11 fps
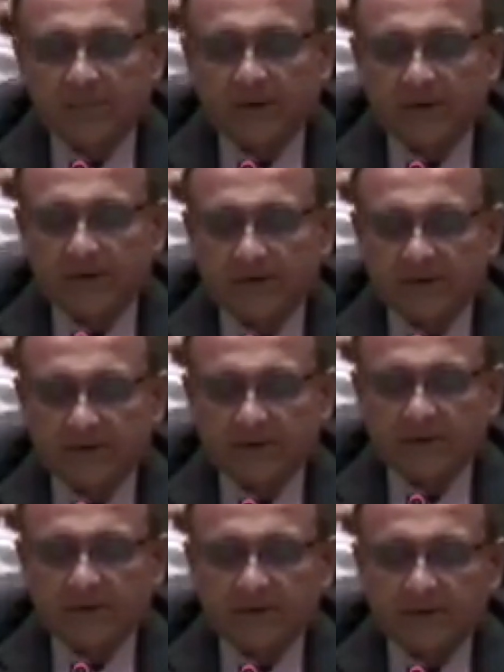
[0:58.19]
by parties
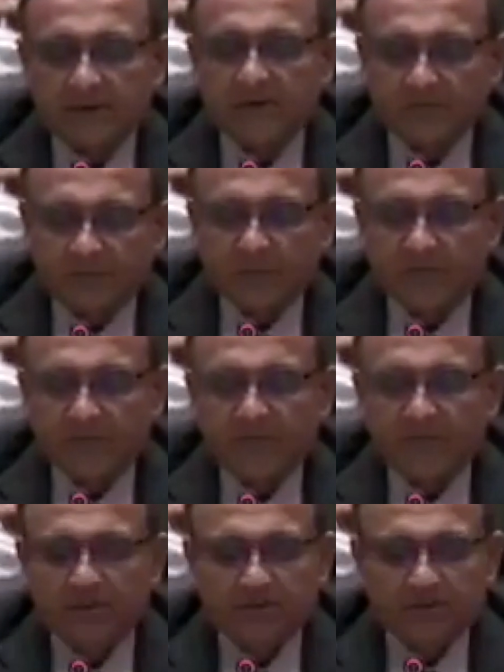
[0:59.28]
to diffuse
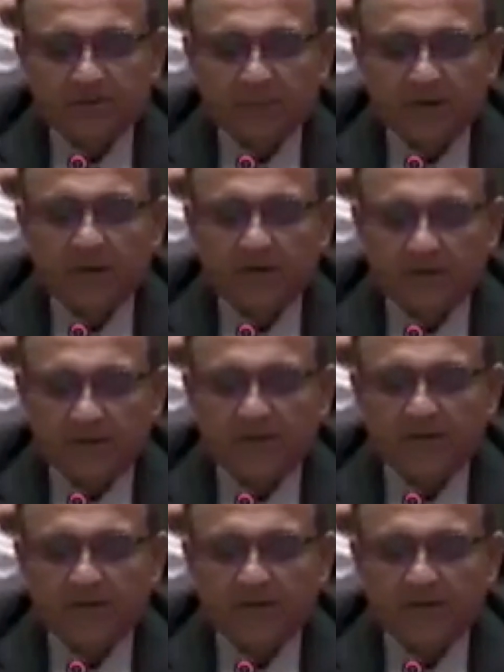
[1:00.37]
tensions were not